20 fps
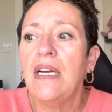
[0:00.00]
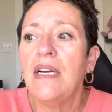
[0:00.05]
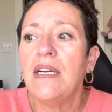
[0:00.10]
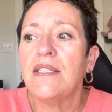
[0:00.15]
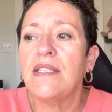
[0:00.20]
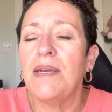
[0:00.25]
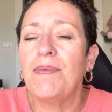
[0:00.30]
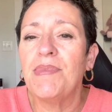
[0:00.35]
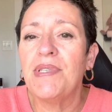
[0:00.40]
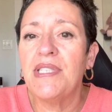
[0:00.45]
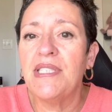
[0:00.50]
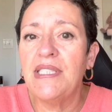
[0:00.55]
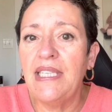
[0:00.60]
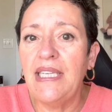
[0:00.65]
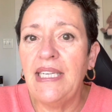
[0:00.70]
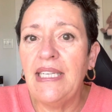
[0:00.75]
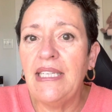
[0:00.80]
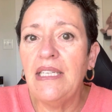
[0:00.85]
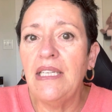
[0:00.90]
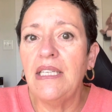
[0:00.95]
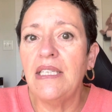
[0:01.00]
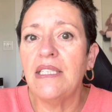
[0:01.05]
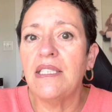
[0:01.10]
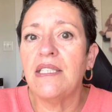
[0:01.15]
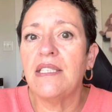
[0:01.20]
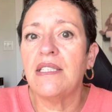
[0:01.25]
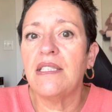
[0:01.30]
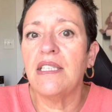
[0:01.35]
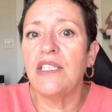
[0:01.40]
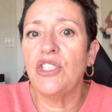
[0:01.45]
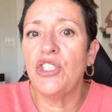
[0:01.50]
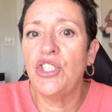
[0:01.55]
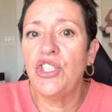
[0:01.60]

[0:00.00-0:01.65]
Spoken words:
some seedless